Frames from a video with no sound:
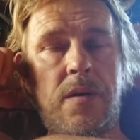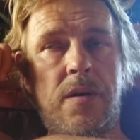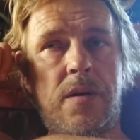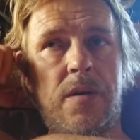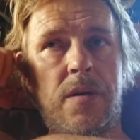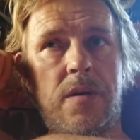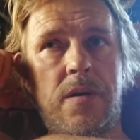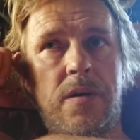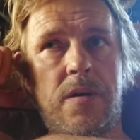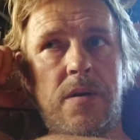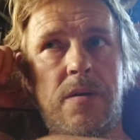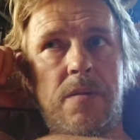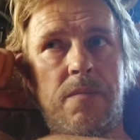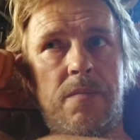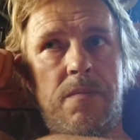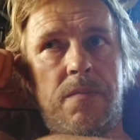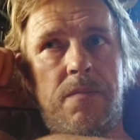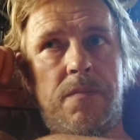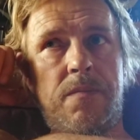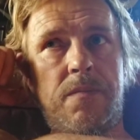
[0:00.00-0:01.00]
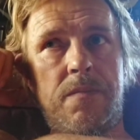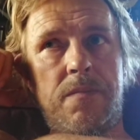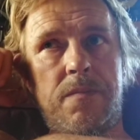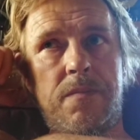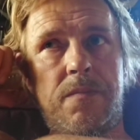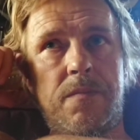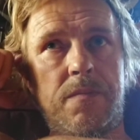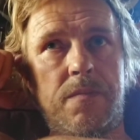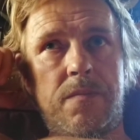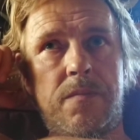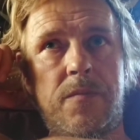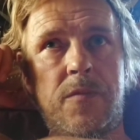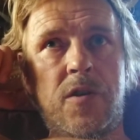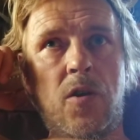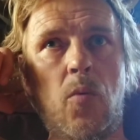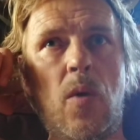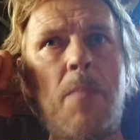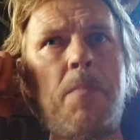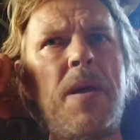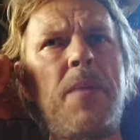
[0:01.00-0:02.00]
So
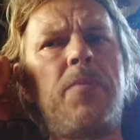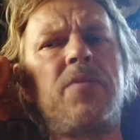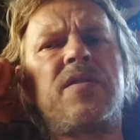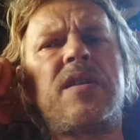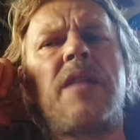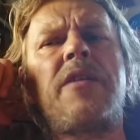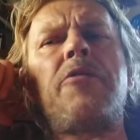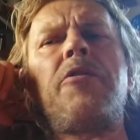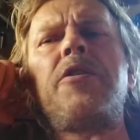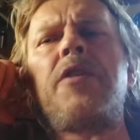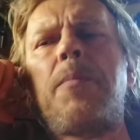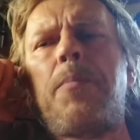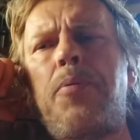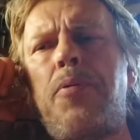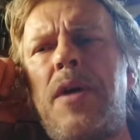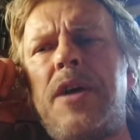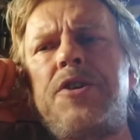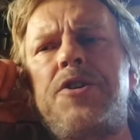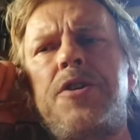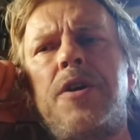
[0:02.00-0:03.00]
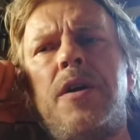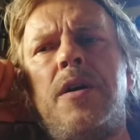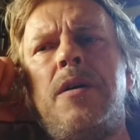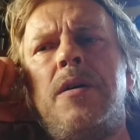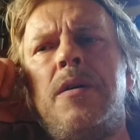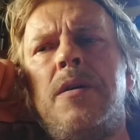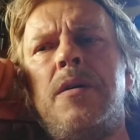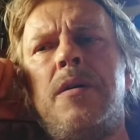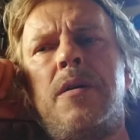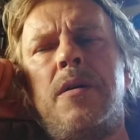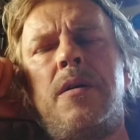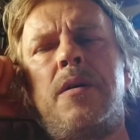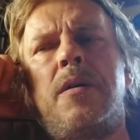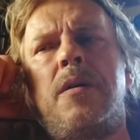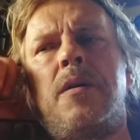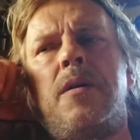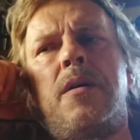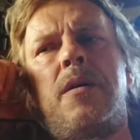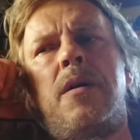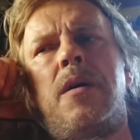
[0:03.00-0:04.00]
when people say they're under pressure,
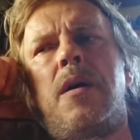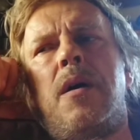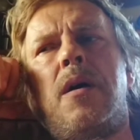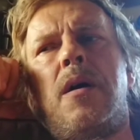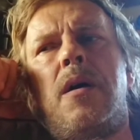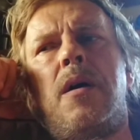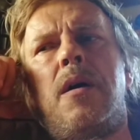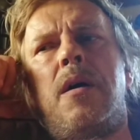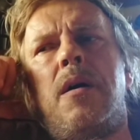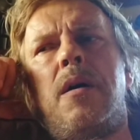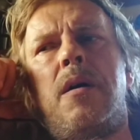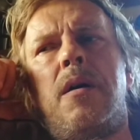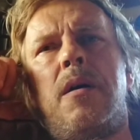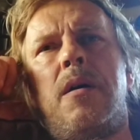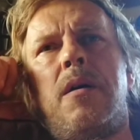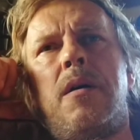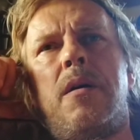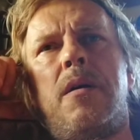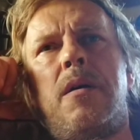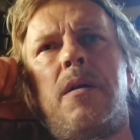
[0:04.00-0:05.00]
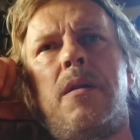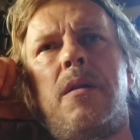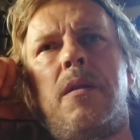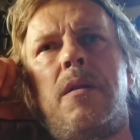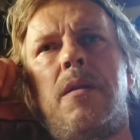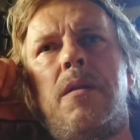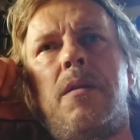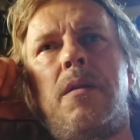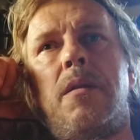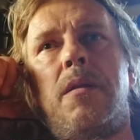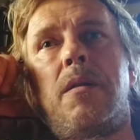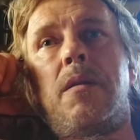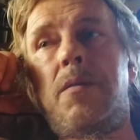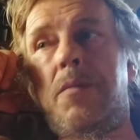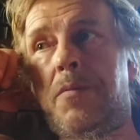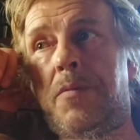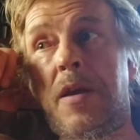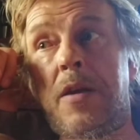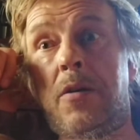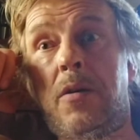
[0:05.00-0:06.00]
they're
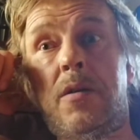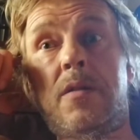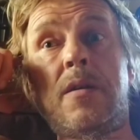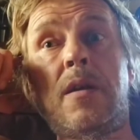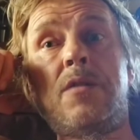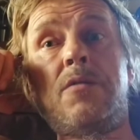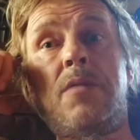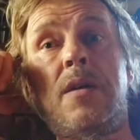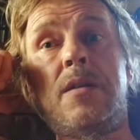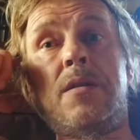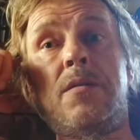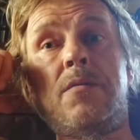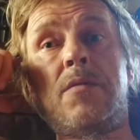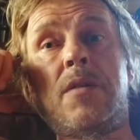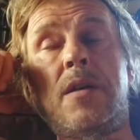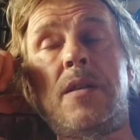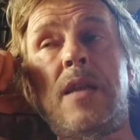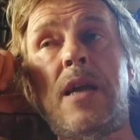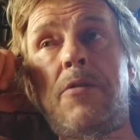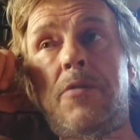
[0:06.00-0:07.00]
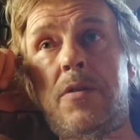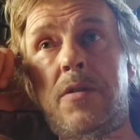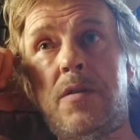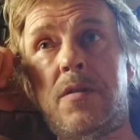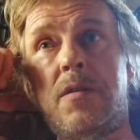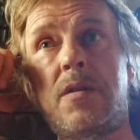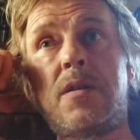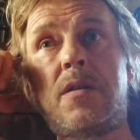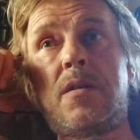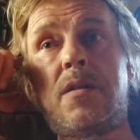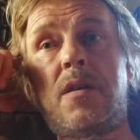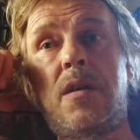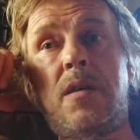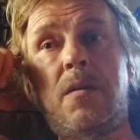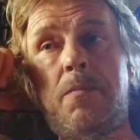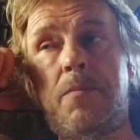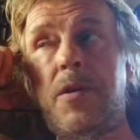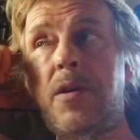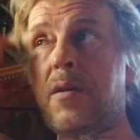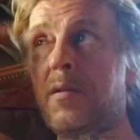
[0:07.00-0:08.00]
not exaggerating, right? They're under
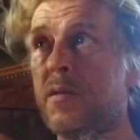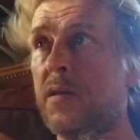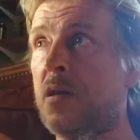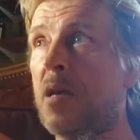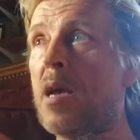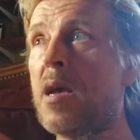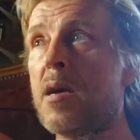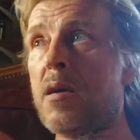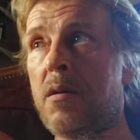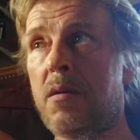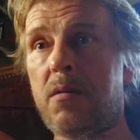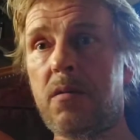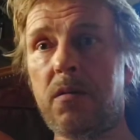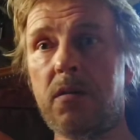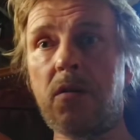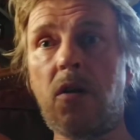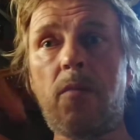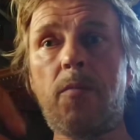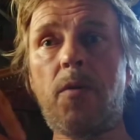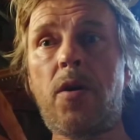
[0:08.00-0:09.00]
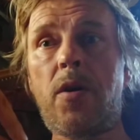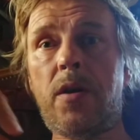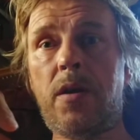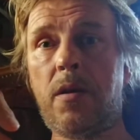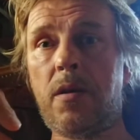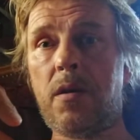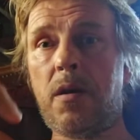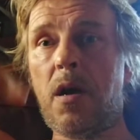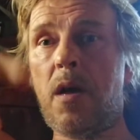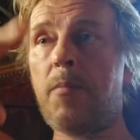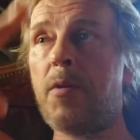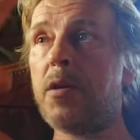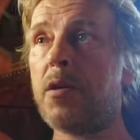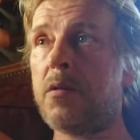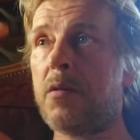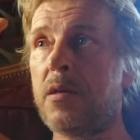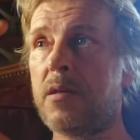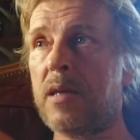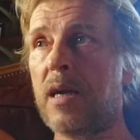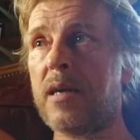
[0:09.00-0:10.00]
16. You can say, yeah, so am I. I'm
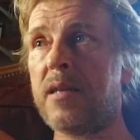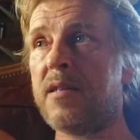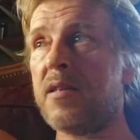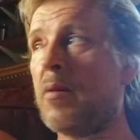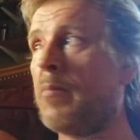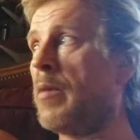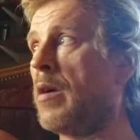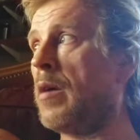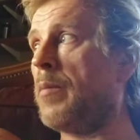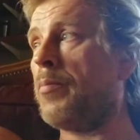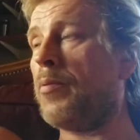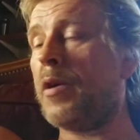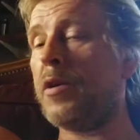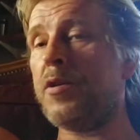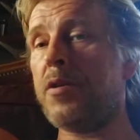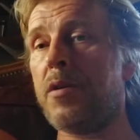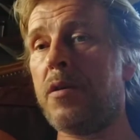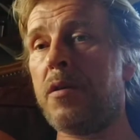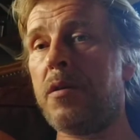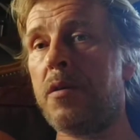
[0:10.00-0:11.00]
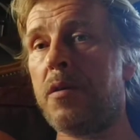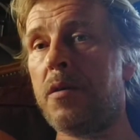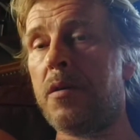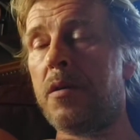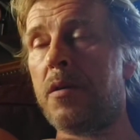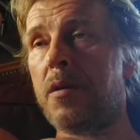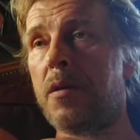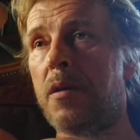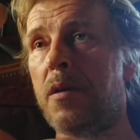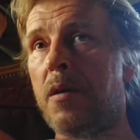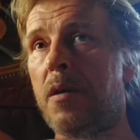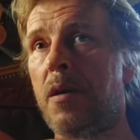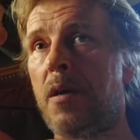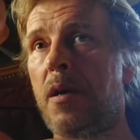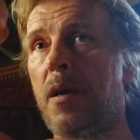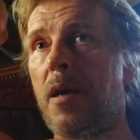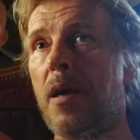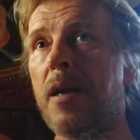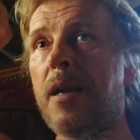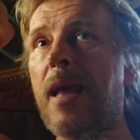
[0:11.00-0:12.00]
under exactly the same amount of pressure.
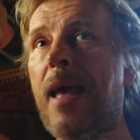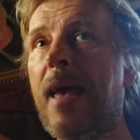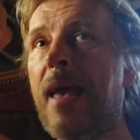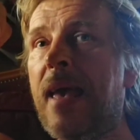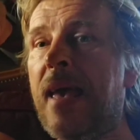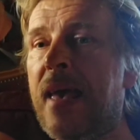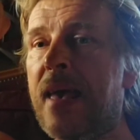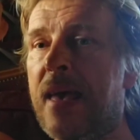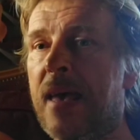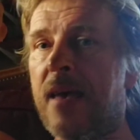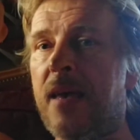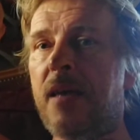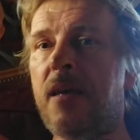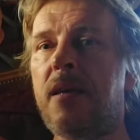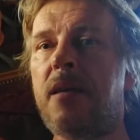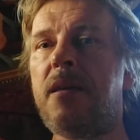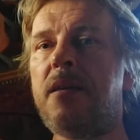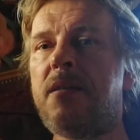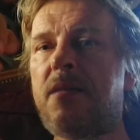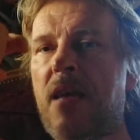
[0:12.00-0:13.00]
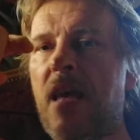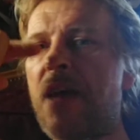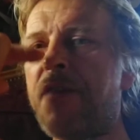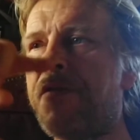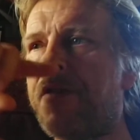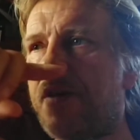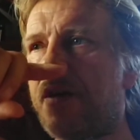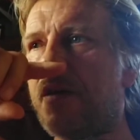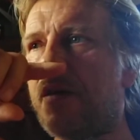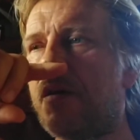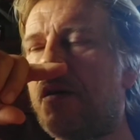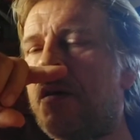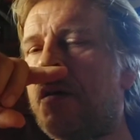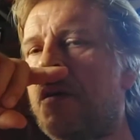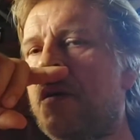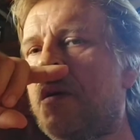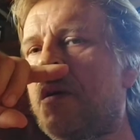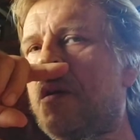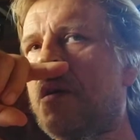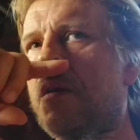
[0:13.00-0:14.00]
And air is heavy,
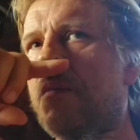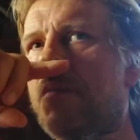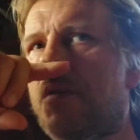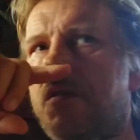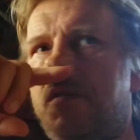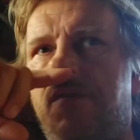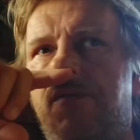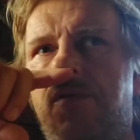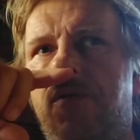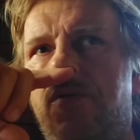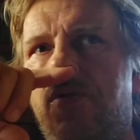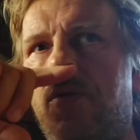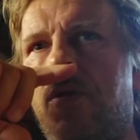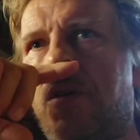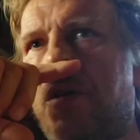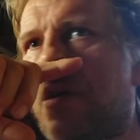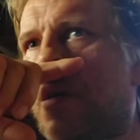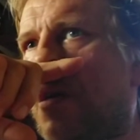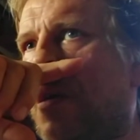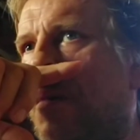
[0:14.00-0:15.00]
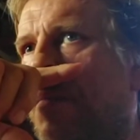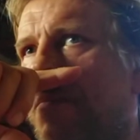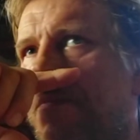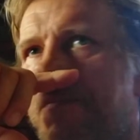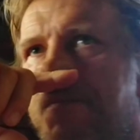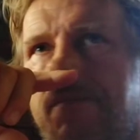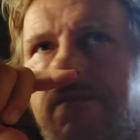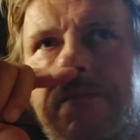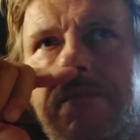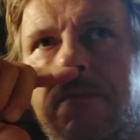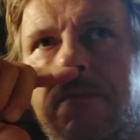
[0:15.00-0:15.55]
because if you took an